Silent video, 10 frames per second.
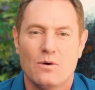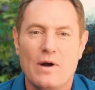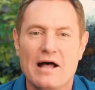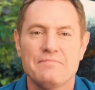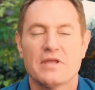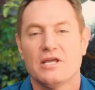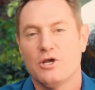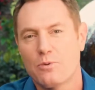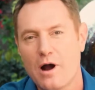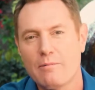Well,
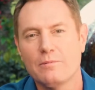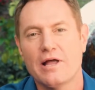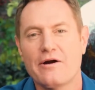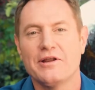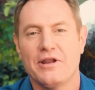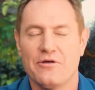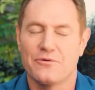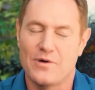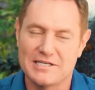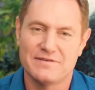you probably already know the
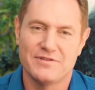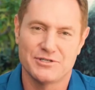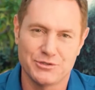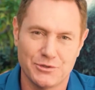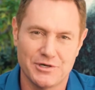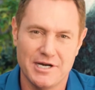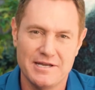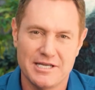rest of the story.